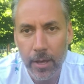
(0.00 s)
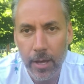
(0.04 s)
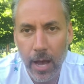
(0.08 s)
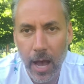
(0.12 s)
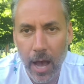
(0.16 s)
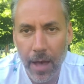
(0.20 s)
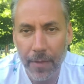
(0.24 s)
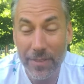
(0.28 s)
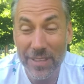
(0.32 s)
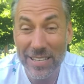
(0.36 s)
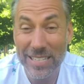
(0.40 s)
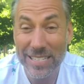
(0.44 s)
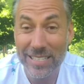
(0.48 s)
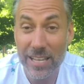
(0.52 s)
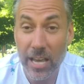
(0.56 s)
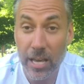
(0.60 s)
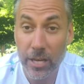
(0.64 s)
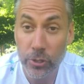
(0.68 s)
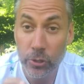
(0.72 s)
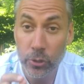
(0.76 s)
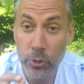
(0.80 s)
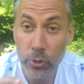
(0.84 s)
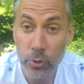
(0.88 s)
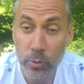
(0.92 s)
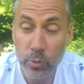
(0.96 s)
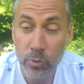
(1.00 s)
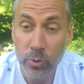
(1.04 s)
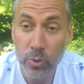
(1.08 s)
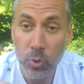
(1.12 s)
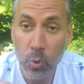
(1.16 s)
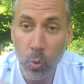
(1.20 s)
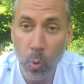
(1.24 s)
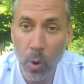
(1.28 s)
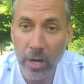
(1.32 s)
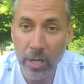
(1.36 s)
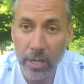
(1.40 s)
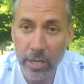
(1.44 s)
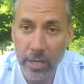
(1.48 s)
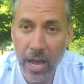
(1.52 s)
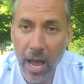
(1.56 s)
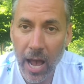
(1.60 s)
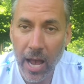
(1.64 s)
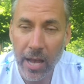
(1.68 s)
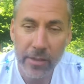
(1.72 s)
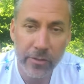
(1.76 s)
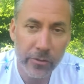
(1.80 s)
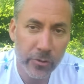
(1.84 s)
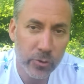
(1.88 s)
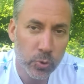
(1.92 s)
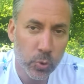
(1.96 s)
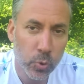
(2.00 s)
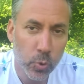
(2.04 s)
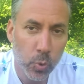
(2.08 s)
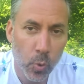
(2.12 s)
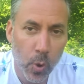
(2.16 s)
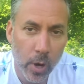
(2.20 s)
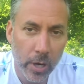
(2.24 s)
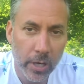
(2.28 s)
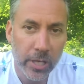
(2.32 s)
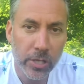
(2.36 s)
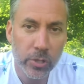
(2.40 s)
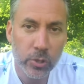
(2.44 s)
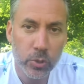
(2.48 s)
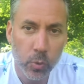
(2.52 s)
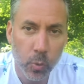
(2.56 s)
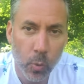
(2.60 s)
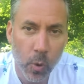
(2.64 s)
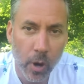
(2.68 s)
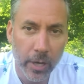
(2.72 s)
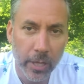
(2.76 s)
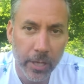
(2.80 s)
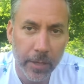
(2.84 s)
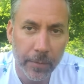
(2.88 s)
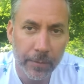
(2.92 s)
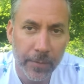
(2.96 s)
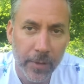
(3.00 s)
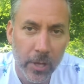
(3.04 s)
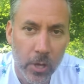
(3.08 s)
On this day, June 29th, 2020,